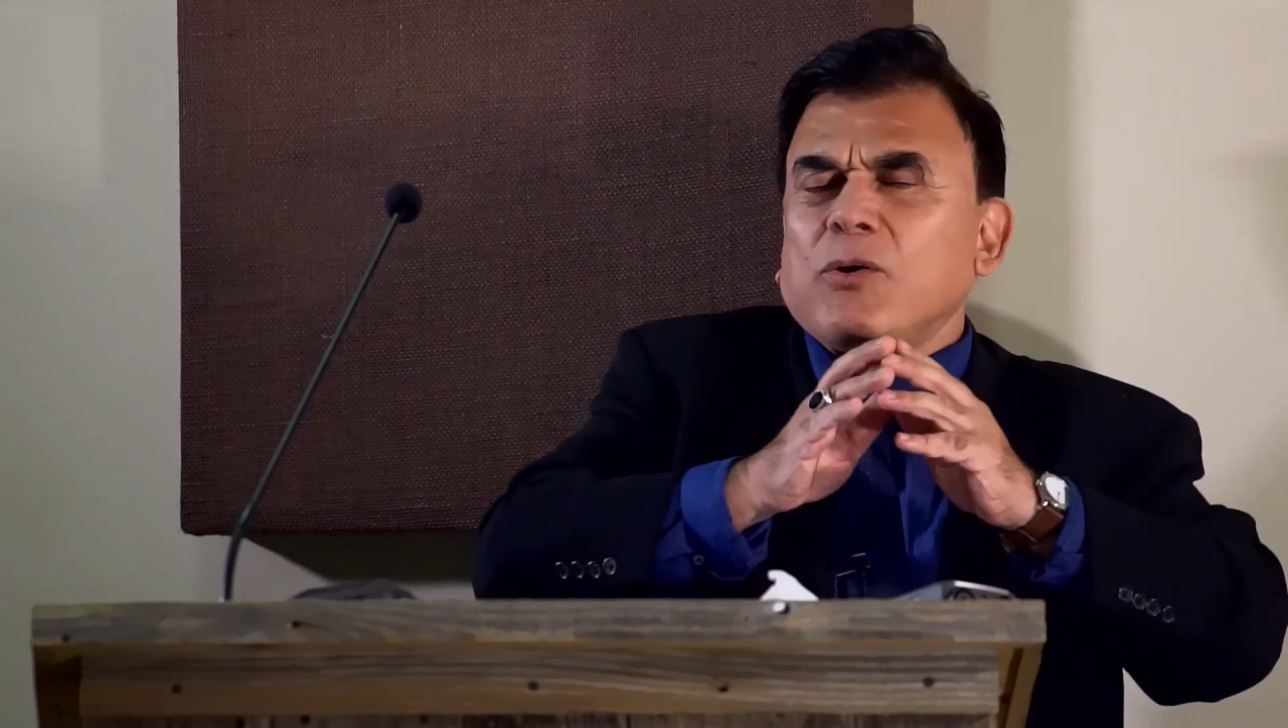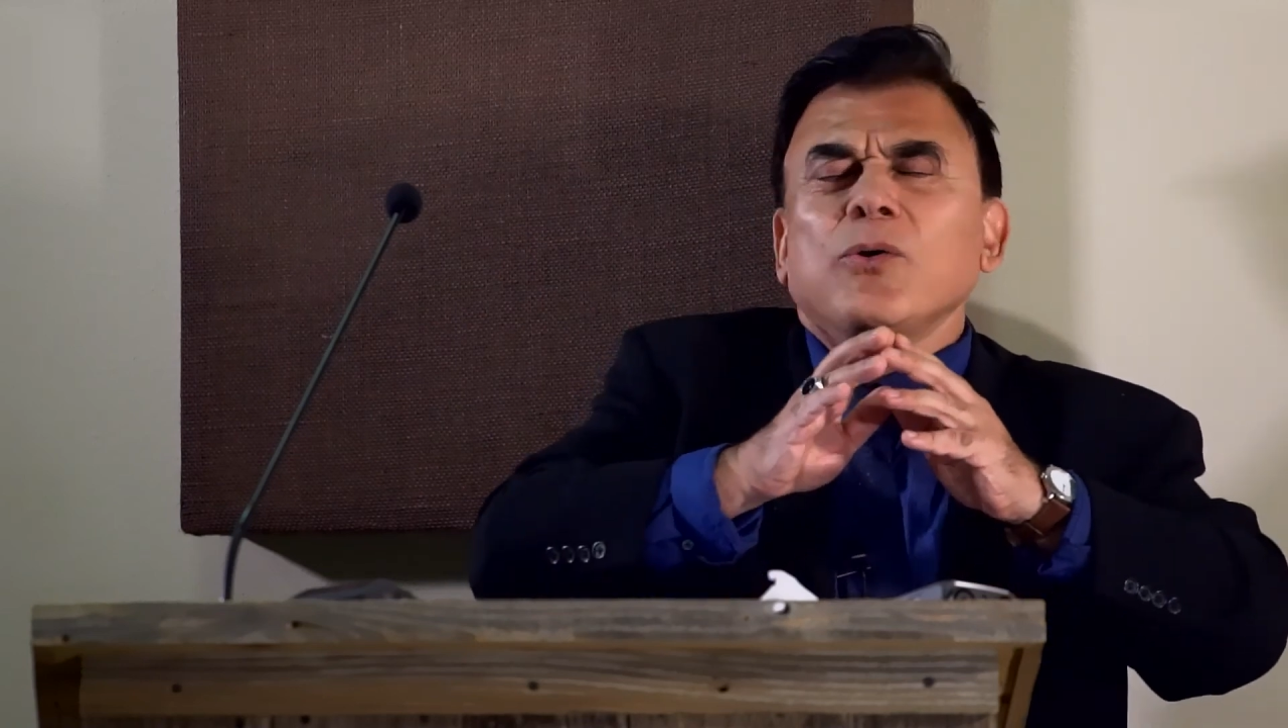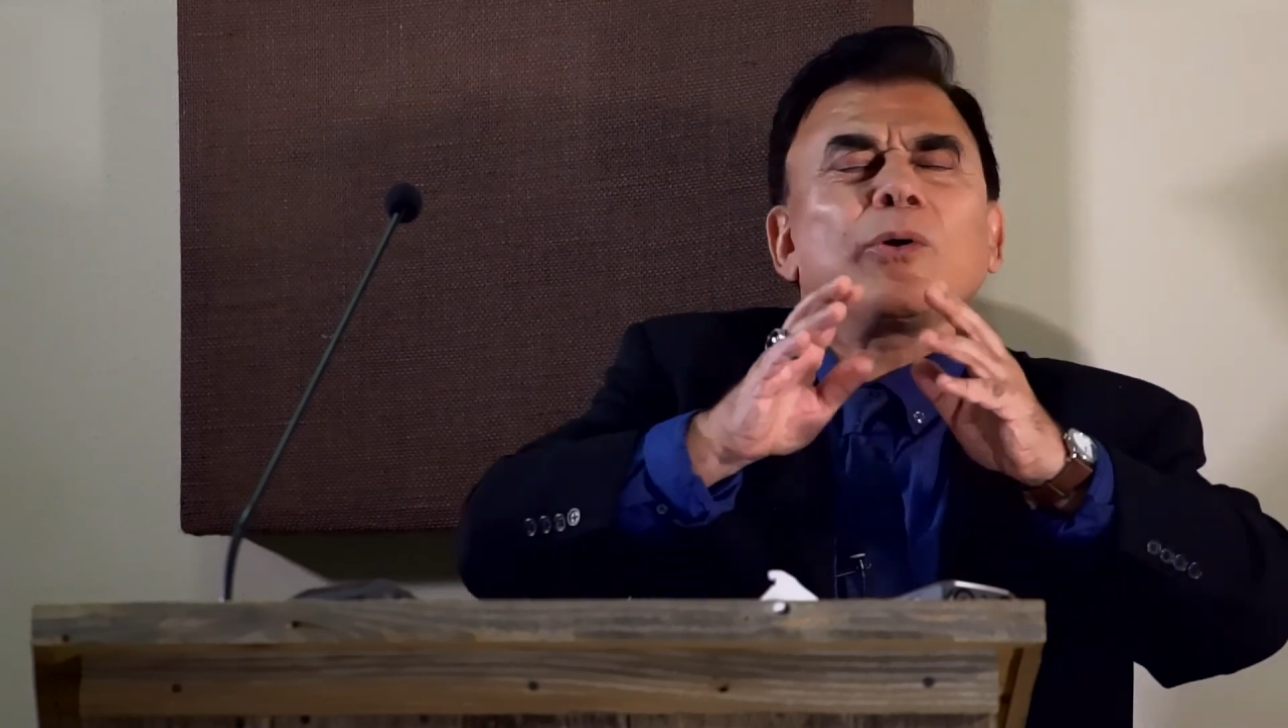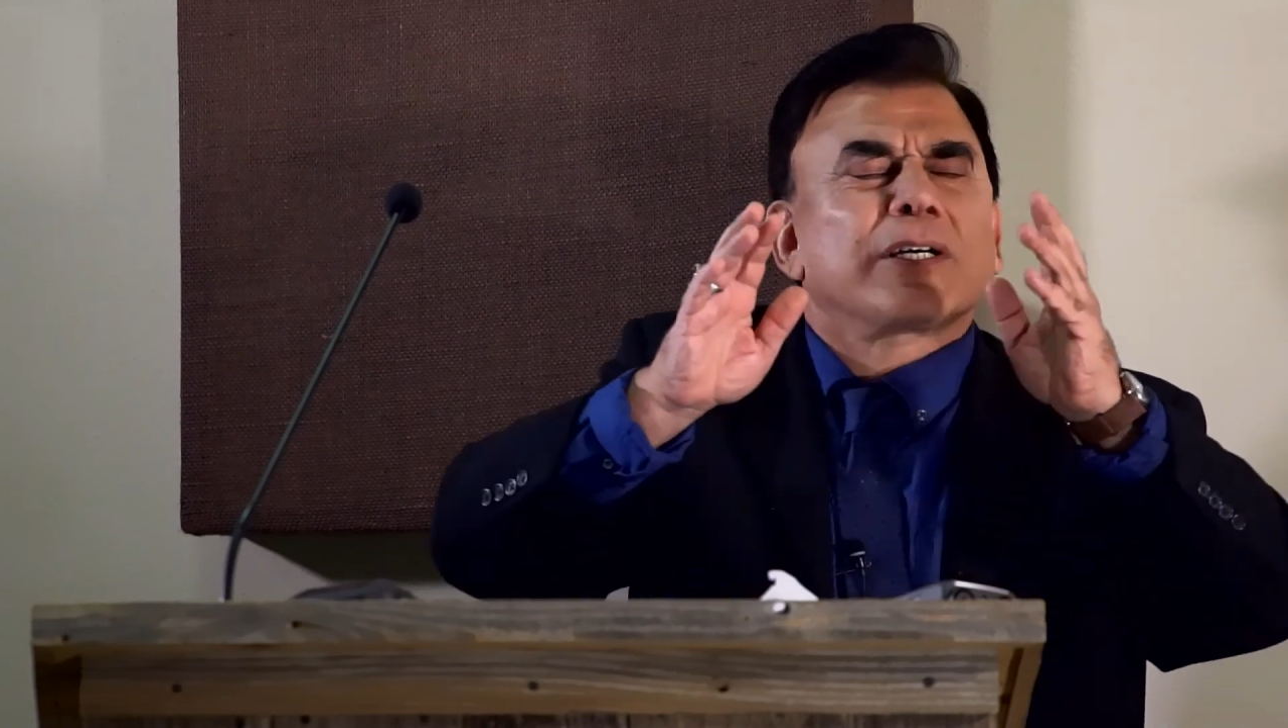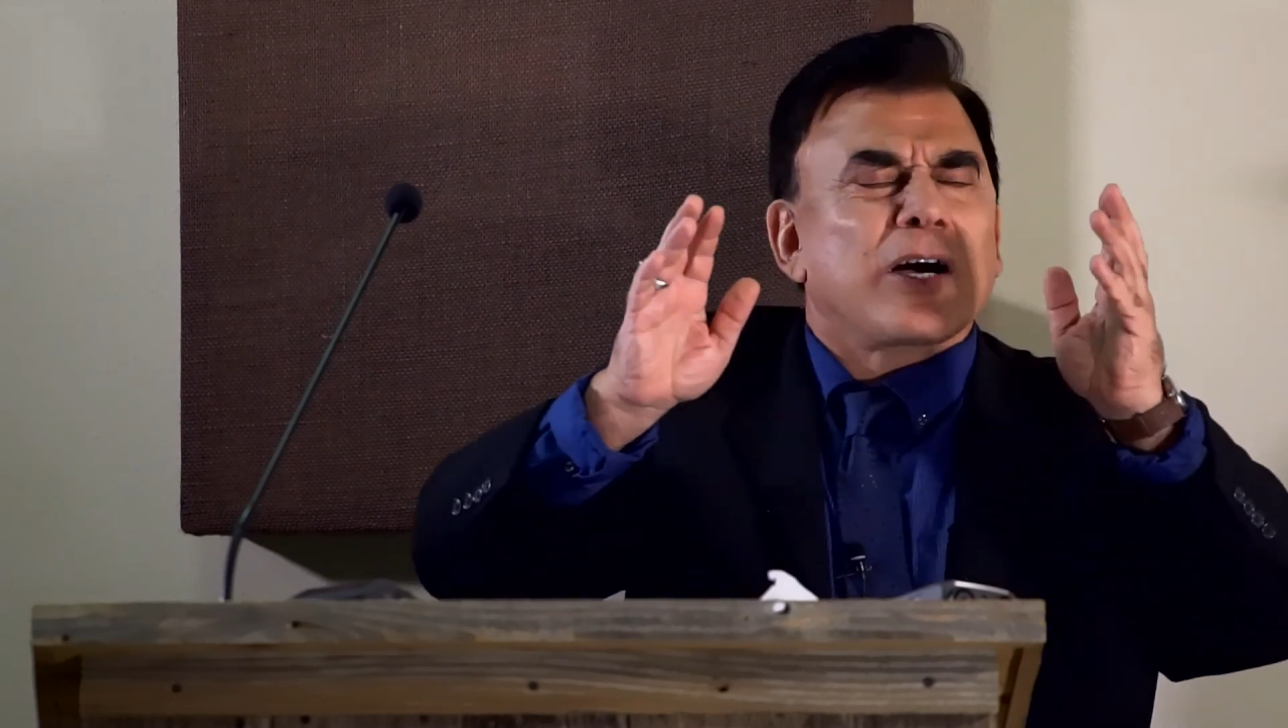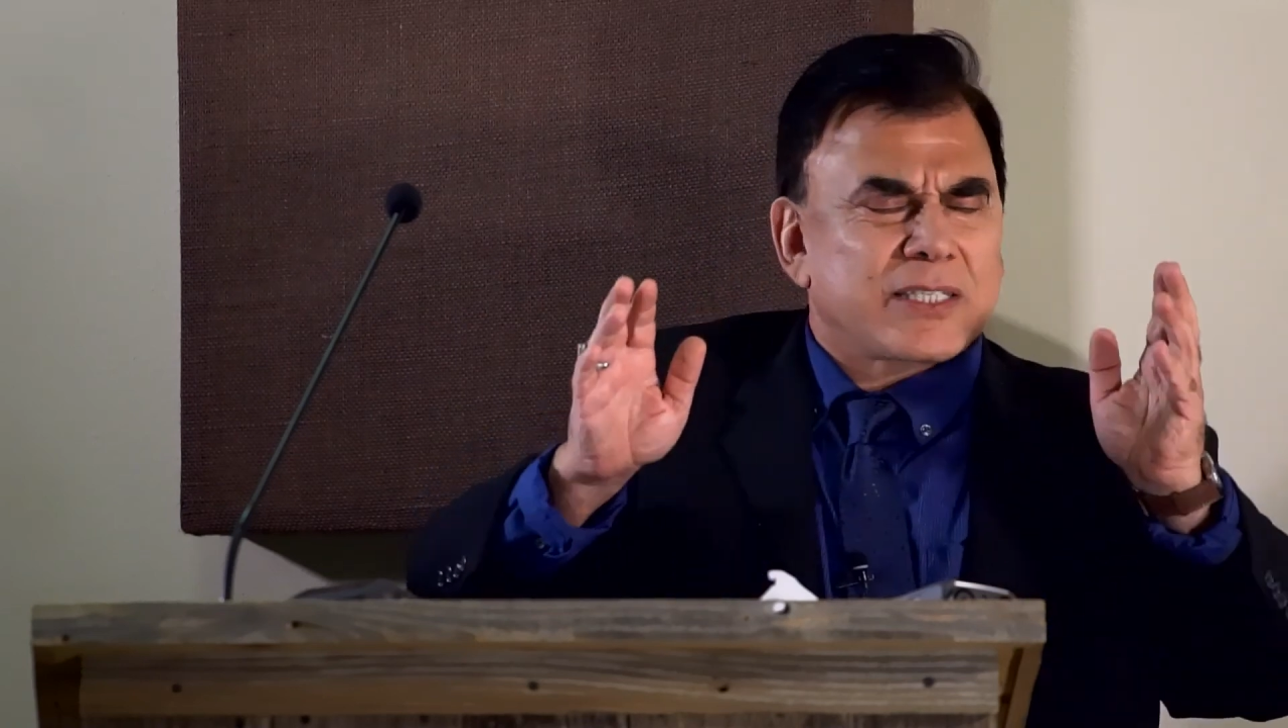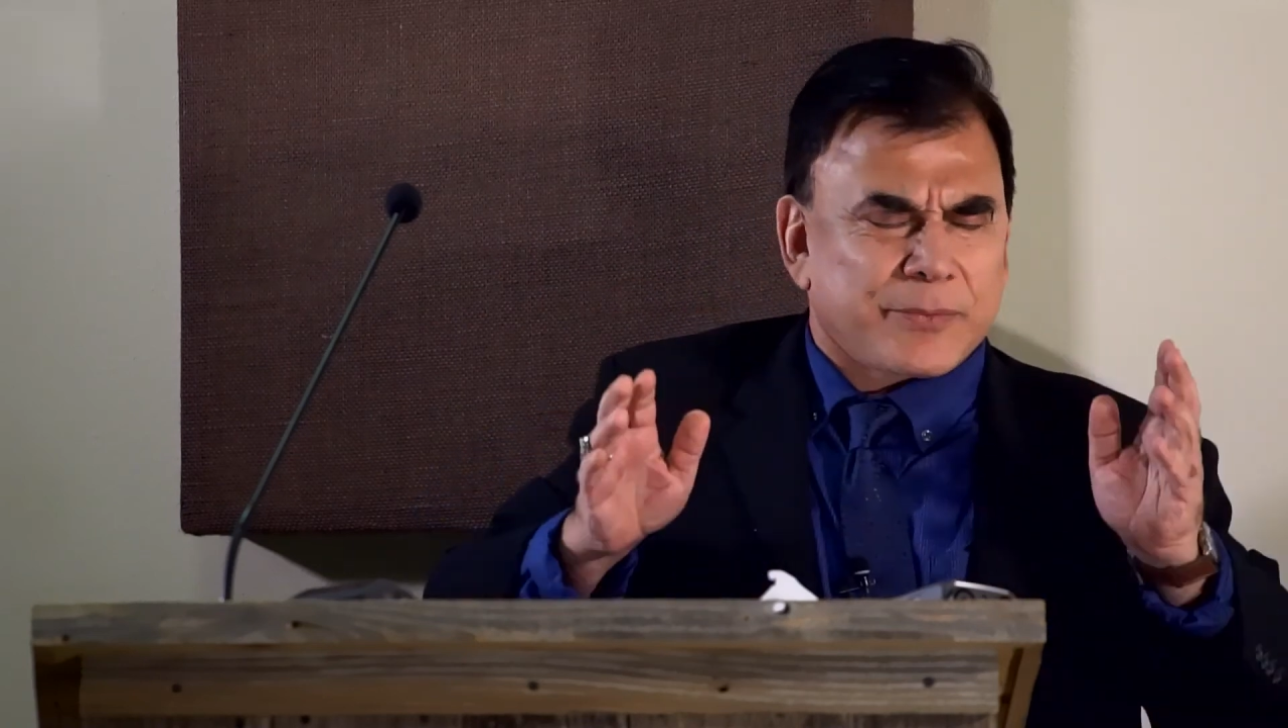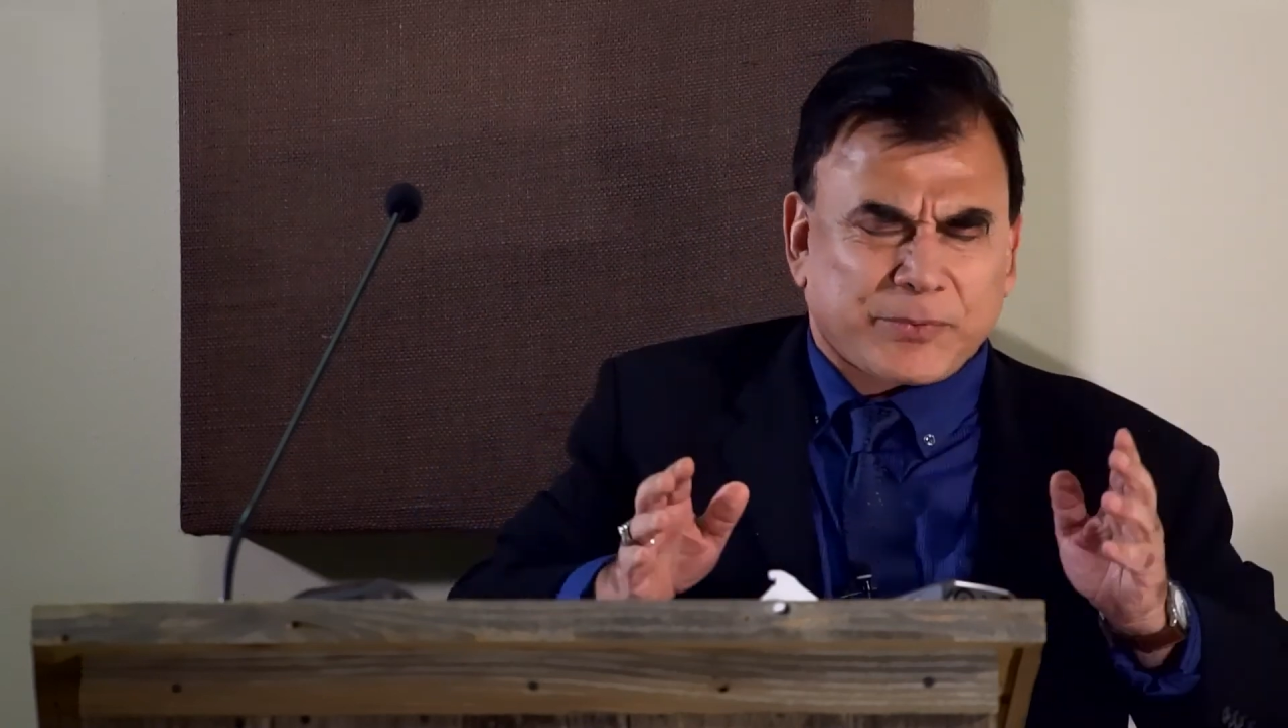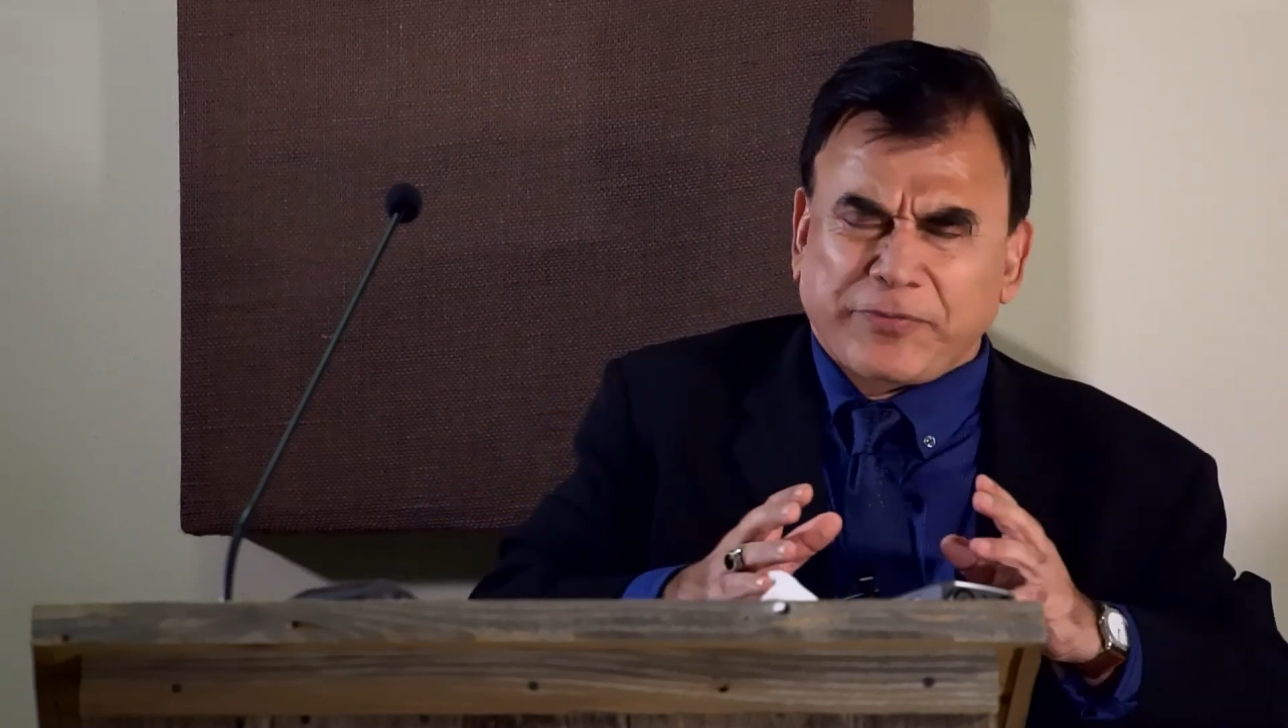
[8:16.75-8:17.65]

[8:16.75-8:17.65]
whole concept